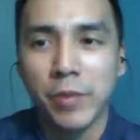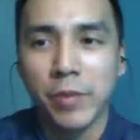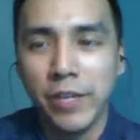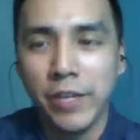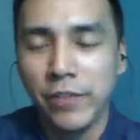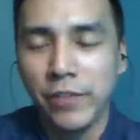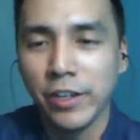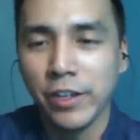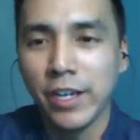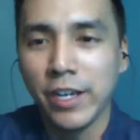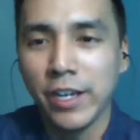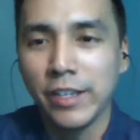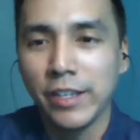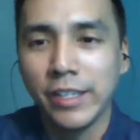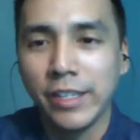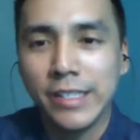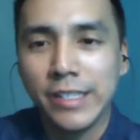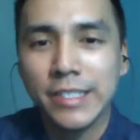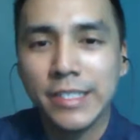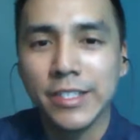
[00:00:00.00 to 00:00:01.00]
figured out
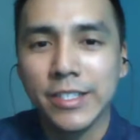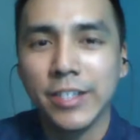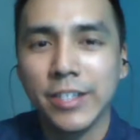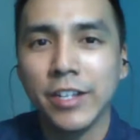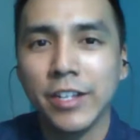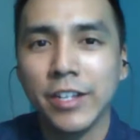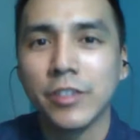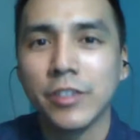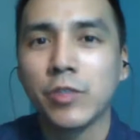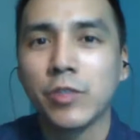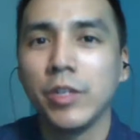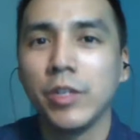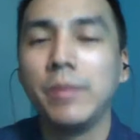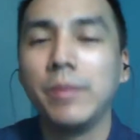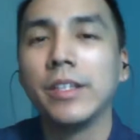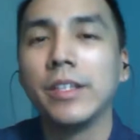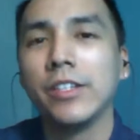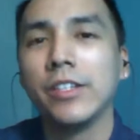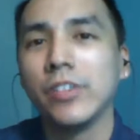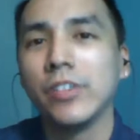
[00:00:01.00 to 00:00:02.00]
that this is another streamed
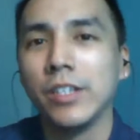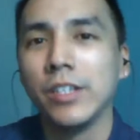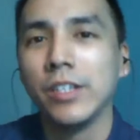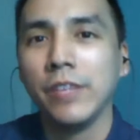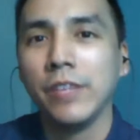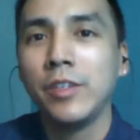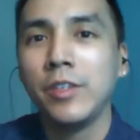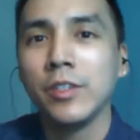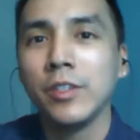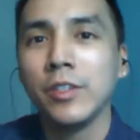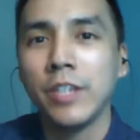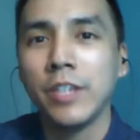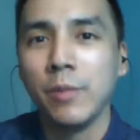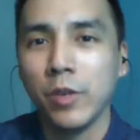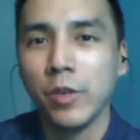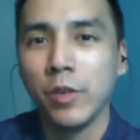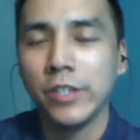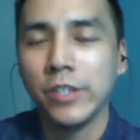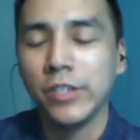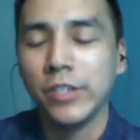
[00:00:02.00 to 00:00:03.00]
edition of Tuesday
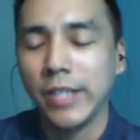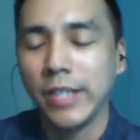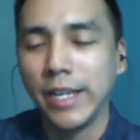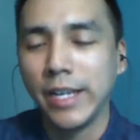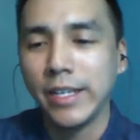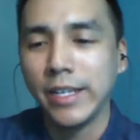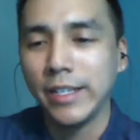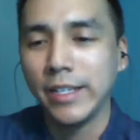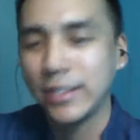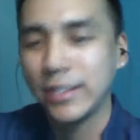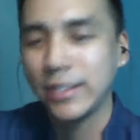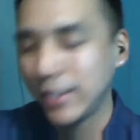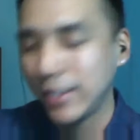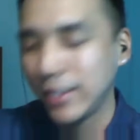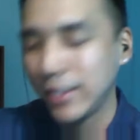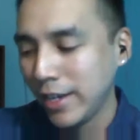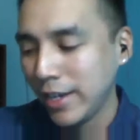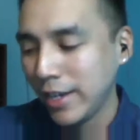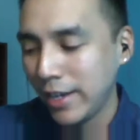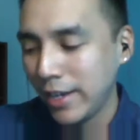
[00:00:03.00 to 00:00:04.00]
Morning Shenanigans.
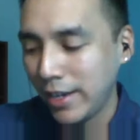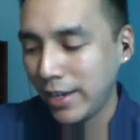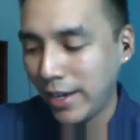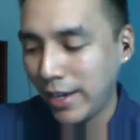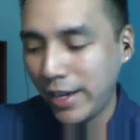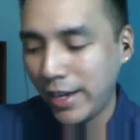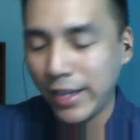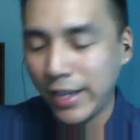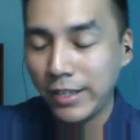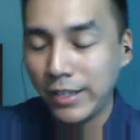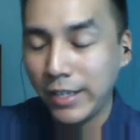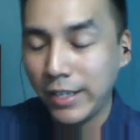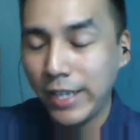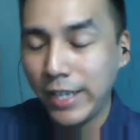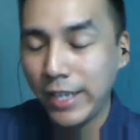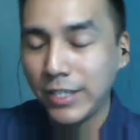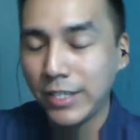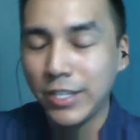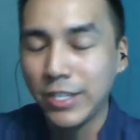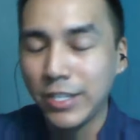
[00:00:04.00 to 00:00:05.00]
And
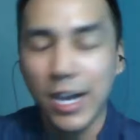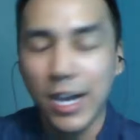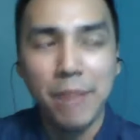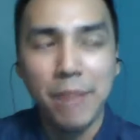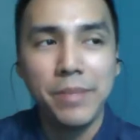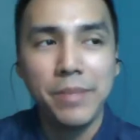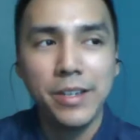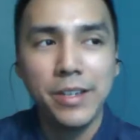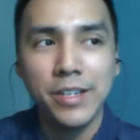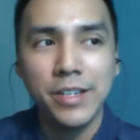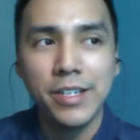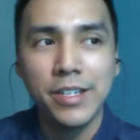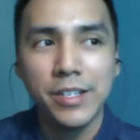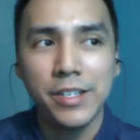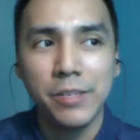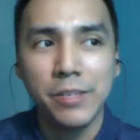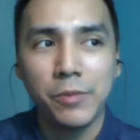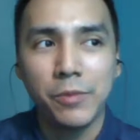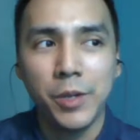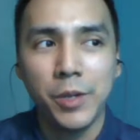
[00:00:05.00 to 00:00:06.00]
today's topic,
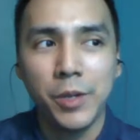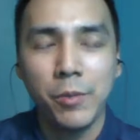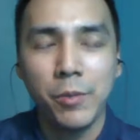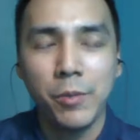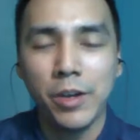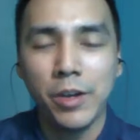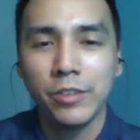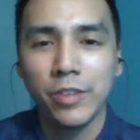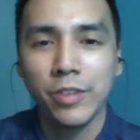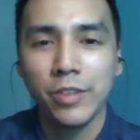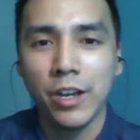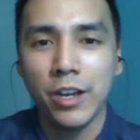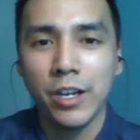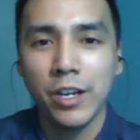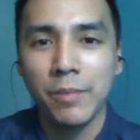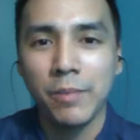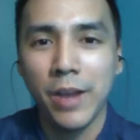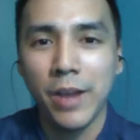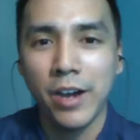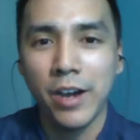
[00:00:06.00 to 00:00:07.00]
we will talk
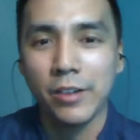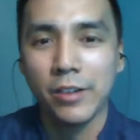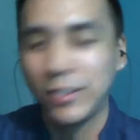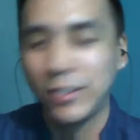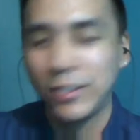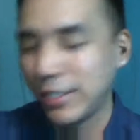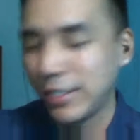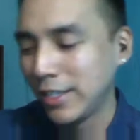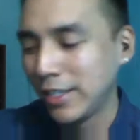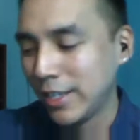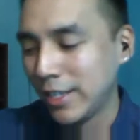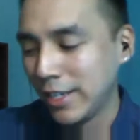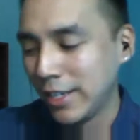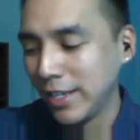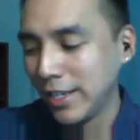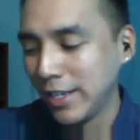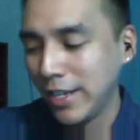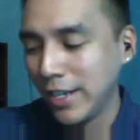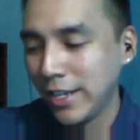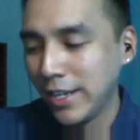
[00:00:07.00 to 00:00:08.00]
about
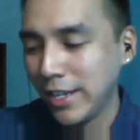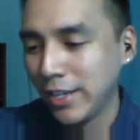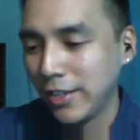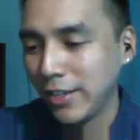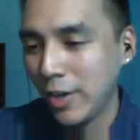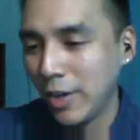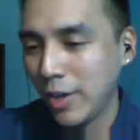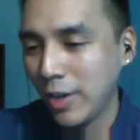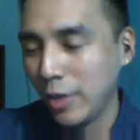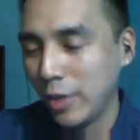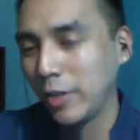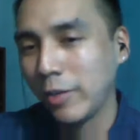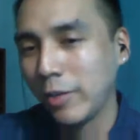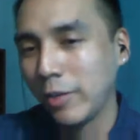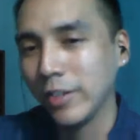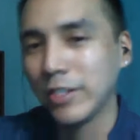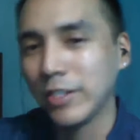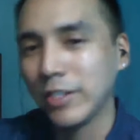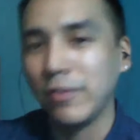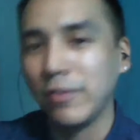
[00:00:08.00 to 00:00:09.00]
Holy
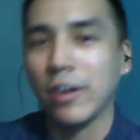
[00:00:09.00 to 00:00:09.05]
Grails of our